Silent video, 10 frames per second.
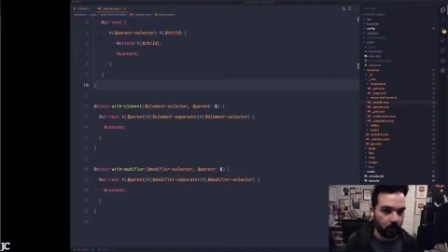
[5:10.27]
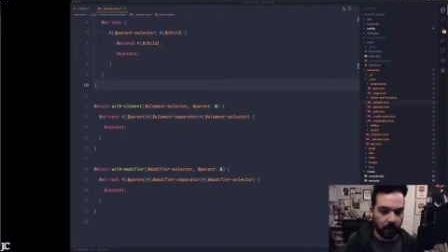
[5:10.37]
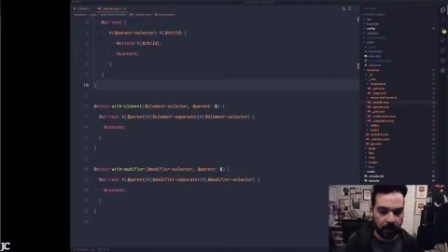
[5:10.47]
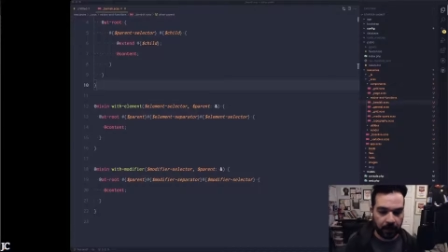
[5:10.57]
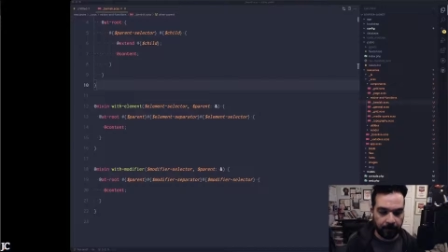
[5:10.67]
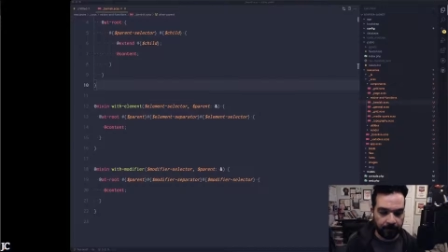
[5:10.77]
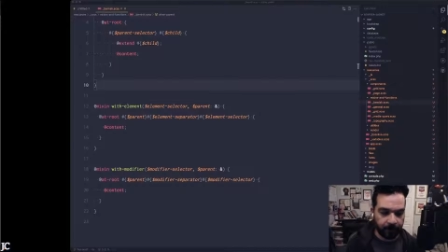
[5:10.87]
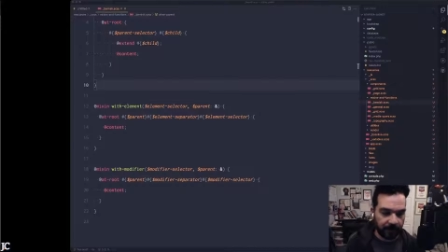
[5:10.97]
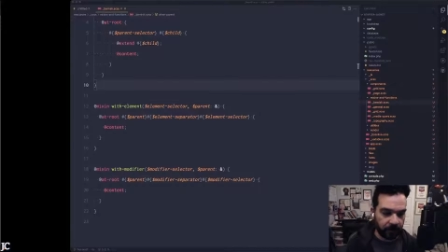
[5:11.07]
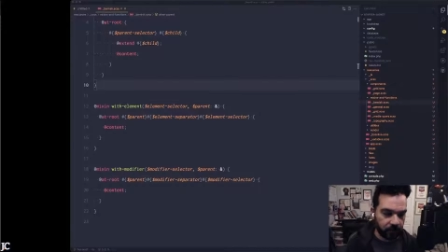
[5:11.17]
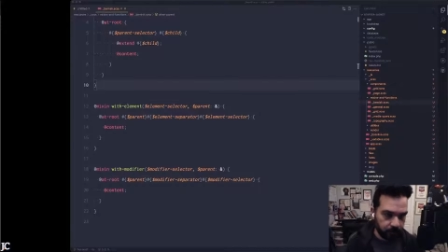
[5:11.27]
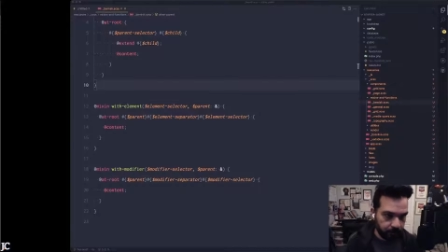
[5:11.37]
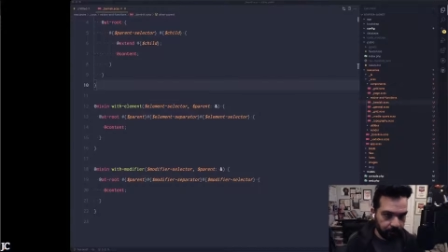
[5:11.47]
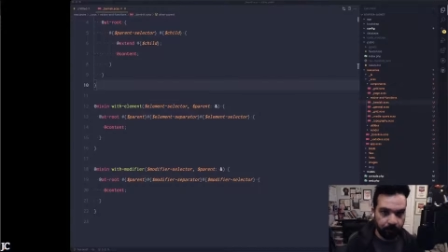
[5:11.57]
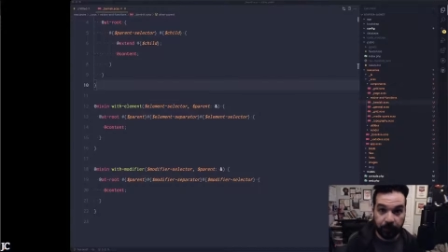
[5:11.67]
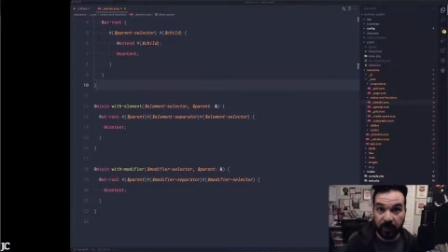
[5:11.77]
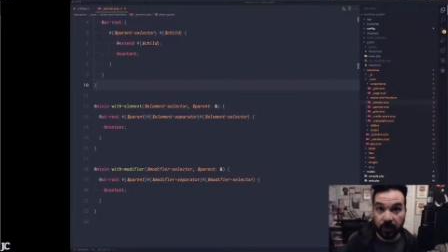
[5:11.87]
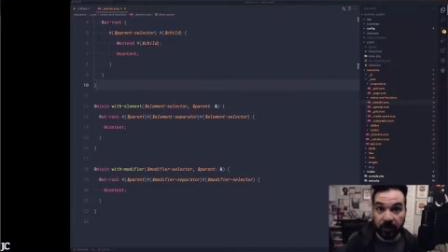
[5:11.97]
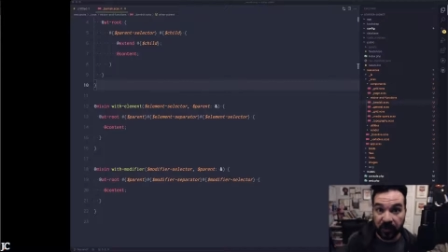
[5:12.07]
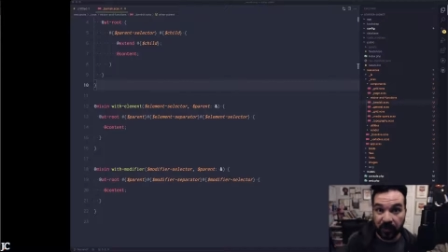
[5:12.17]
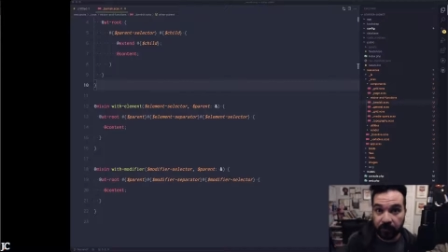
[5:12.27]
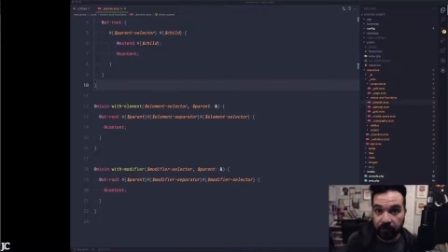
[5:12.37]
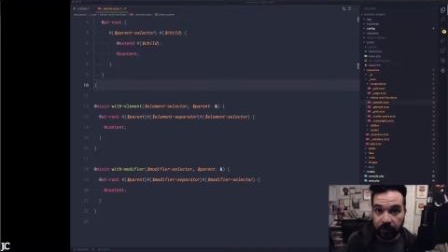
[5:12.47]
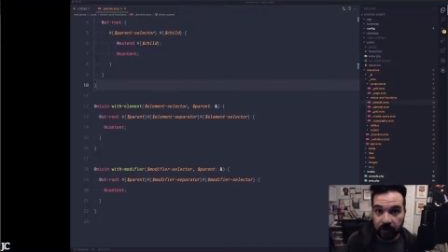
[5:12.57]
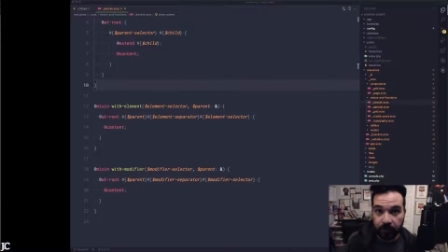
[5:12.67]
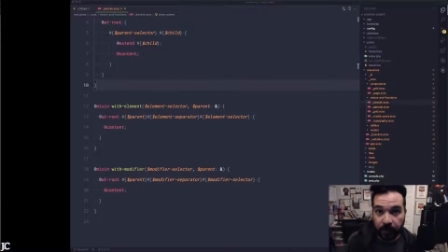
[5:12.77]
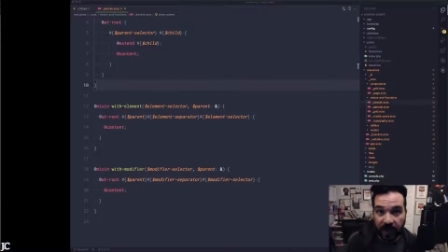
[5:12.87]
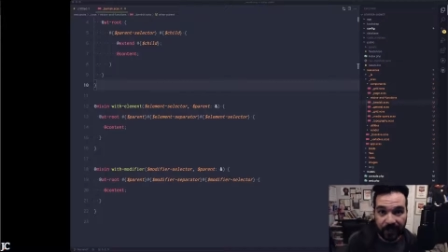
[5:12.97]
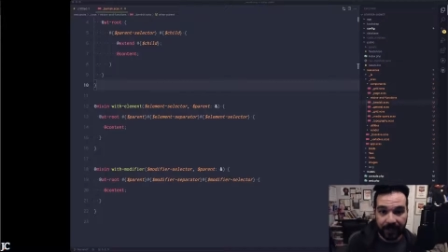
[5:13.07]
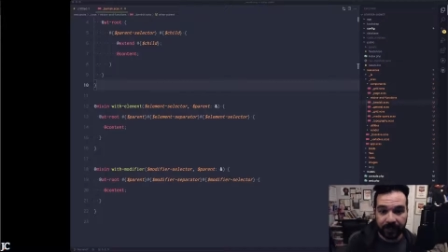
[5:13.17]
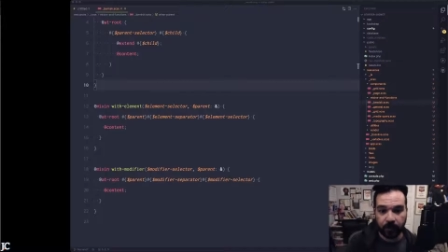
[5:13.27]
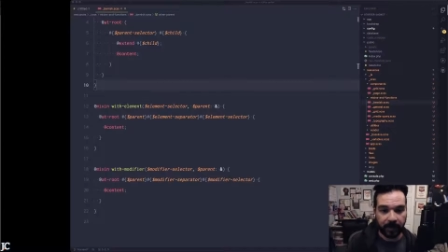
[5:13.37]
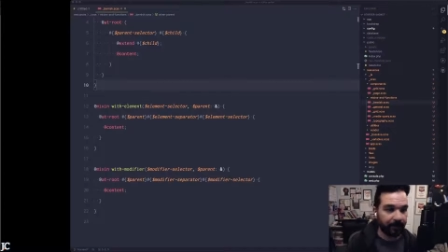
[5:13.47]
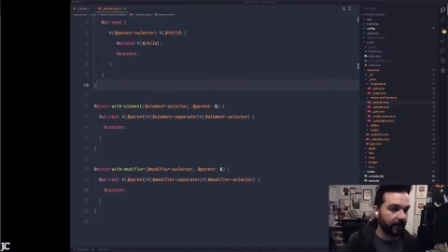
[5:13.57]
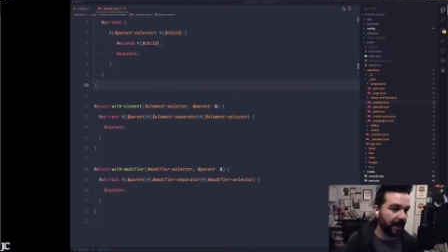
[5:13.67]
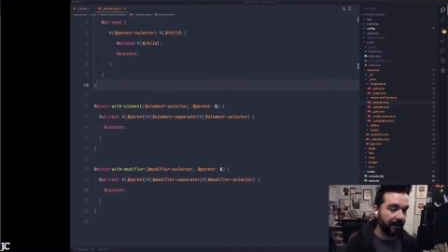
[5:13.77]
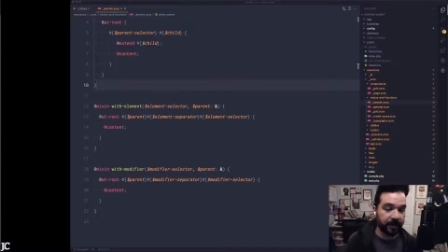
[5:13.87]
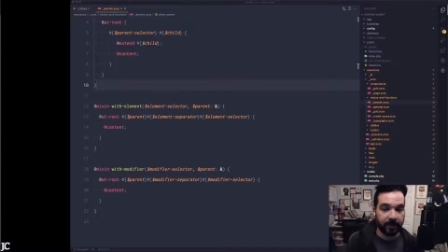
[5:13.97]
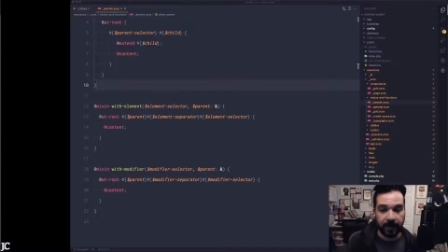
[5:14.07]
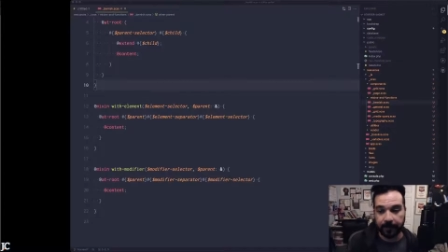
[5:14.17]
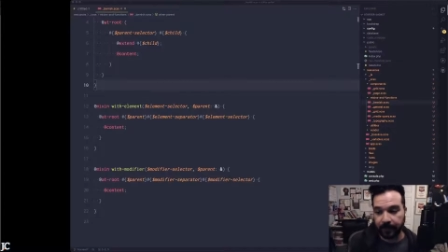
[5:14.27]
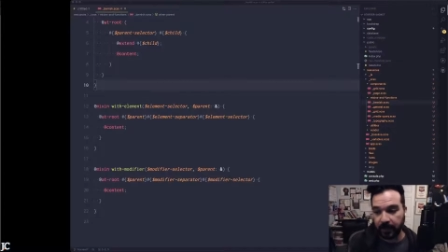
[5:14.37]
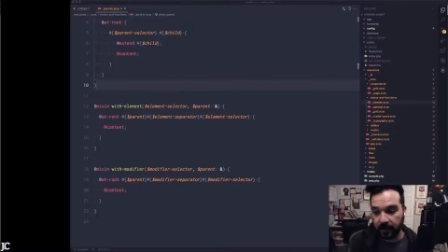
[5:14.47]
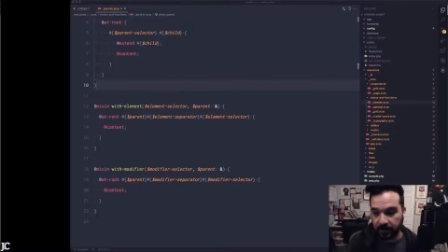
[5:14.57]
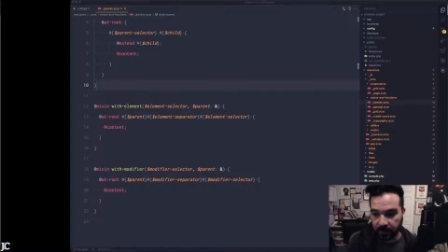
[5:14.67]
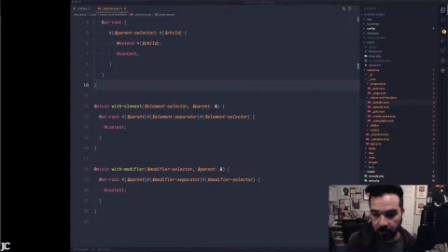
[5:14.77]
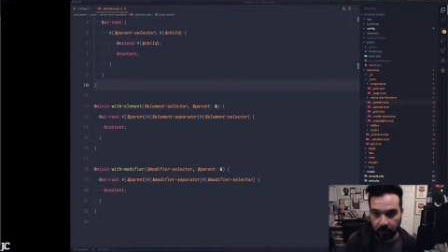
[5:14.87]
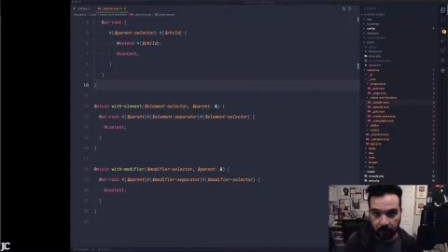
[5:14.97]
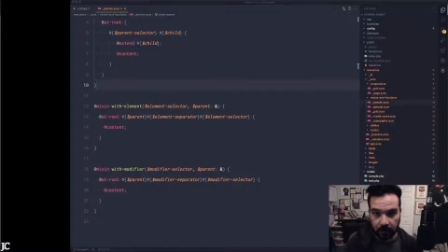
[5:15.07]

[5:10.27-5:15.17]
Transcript: How do you build your projects, whatever they happen to be? So